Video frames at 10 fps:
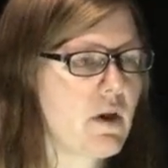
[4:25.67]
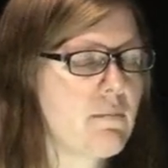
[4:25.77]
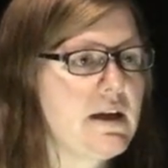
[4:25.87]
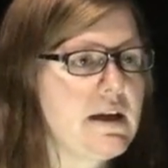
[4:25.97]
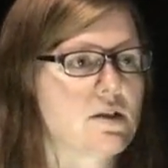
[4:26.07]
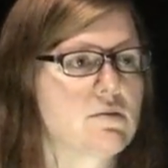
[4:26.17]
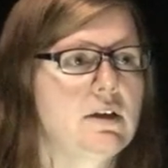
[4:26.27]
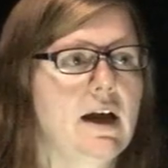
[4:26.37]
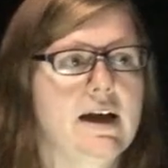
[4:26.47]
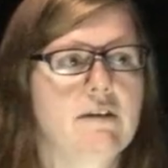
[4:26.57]
My next
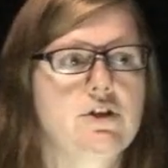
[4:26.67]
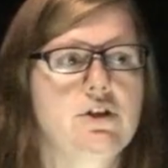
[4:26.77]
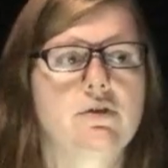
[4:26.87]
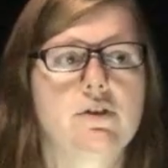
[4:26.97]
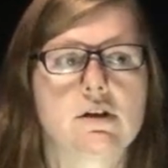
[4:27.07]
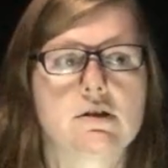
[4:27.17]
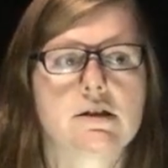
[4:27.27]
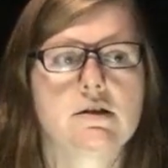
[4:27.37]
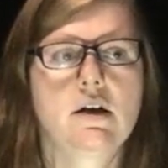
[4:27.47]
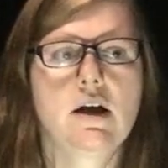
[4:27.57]
one, I have
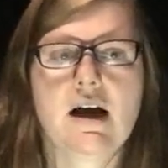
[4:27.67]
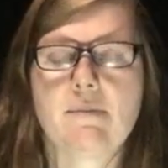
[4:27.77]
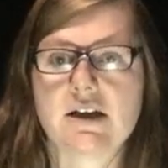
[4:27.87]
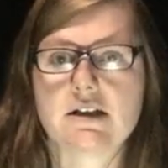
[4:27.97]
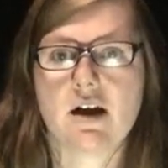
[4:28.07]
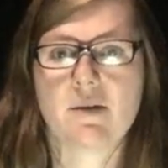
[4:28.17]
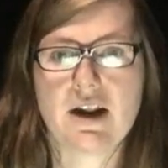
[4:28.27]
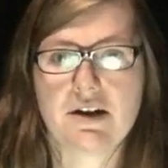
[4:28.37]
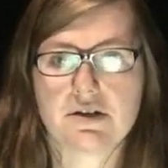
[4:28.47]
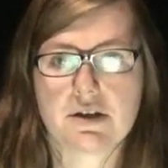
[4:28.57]
2/3. My
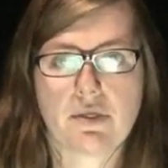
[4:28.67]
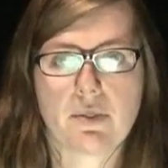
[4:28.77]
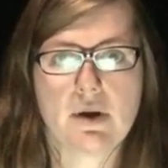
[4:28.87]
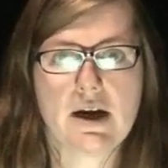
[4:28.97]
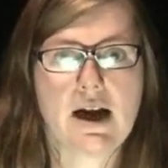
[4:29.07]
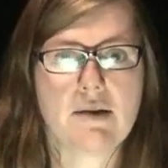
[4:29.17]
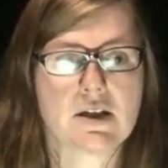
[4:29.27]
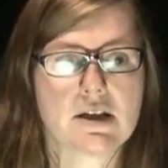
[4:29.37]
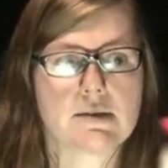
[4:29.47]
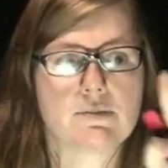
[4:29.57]
denominator is a 3. I'm
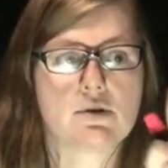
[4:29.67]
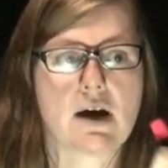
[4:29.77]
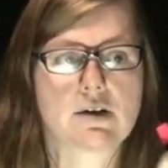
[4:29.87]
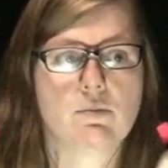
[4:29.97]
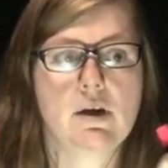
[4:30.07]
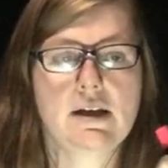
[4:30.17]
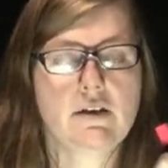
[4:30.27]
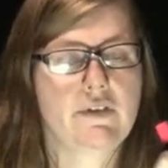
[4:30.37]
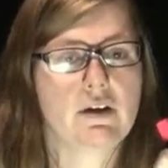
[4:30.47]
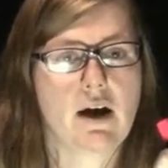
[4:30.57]
going to subtract 1
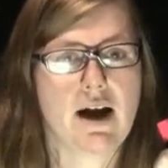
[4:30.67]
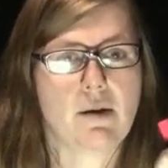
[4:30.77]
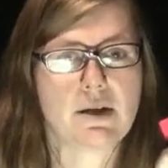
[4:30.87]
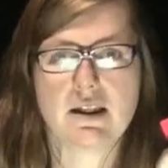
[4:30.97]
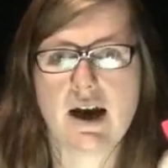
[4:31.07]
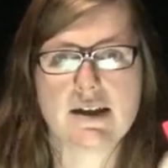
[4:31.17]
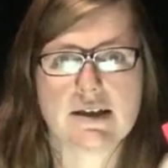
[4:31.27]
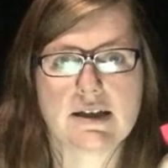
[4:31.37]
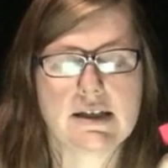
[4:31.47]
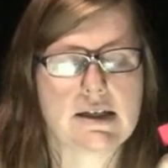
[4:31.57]
to figure out how many lines
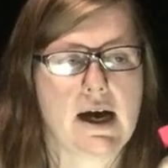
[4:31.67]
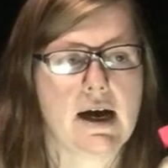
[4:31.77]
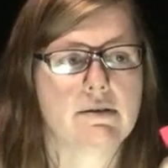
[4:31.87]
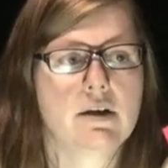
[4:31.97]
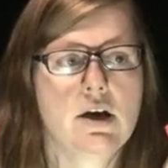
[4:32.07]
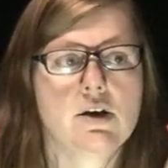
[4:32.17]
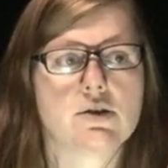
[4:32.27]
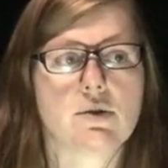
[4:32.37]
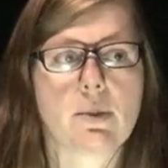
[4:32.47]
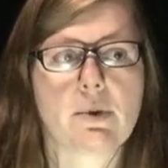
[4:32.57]
I need to add.
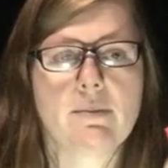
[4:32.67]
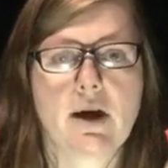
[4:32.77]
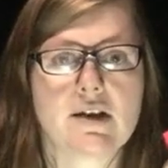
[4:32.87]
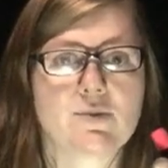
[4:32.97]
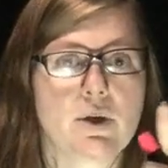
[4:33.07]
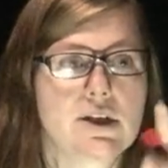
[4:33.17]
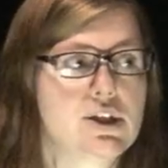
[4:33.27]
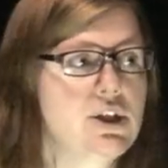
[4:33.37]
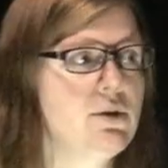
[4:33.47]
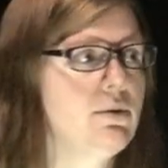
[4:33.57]
So 3 minus 1
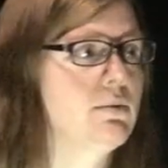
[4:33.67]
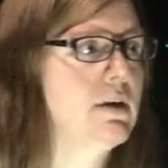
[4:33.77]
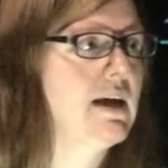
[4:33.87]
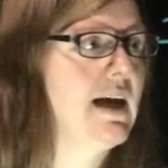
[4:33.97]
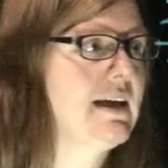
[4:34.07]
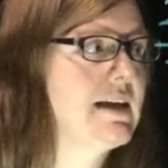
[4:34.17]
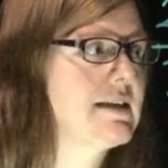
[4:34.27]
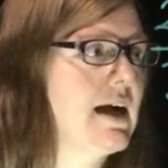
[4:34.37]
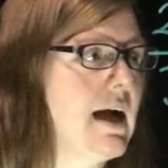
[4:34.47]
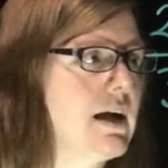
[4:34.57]
is 2. I need
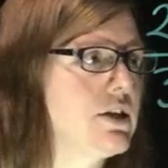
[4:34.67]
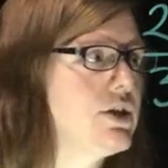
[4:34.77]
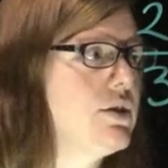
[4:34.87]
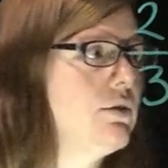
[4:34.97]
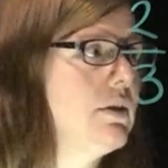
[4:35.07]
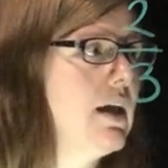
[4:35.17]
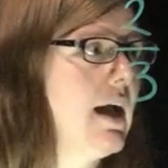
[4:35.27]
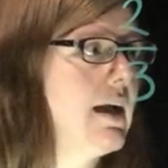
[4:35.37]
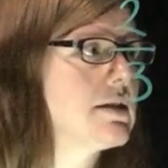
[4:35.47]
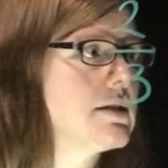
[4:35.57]
to add 2
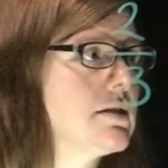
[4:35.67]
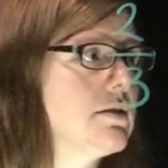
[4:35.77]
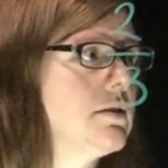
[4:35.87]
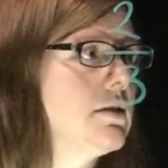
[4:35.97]
lines.